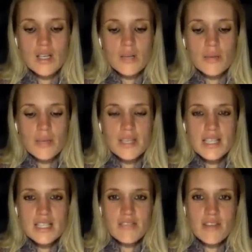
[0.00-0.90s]
but we
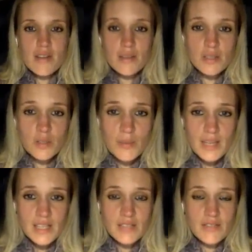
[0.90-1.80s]
identify with two
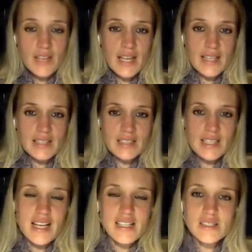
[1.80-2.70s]
major feelings, and
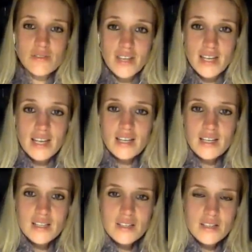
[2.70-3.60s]
that is fear
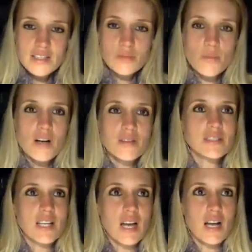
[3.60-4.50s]
that this world is
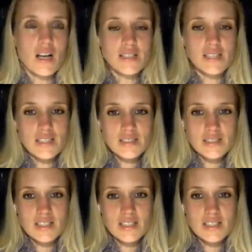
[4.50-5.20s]
going to hurt us.